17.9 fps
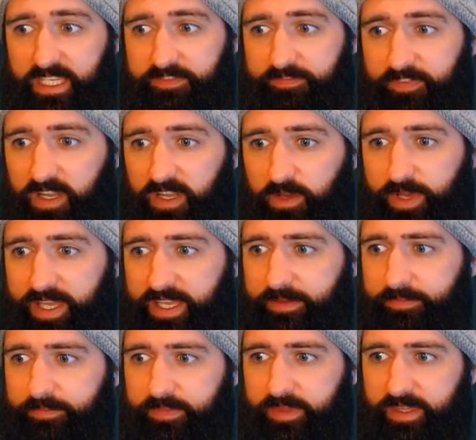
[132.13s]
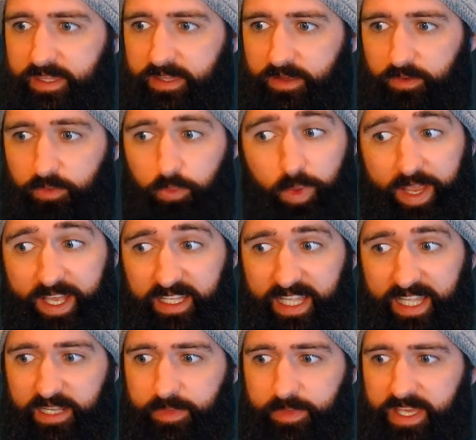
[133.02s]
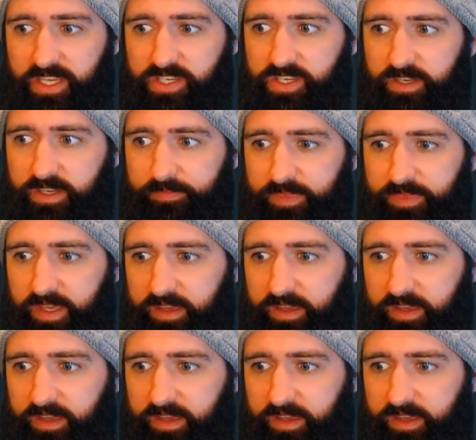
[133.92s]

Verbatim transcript: is following, the wiggle animation,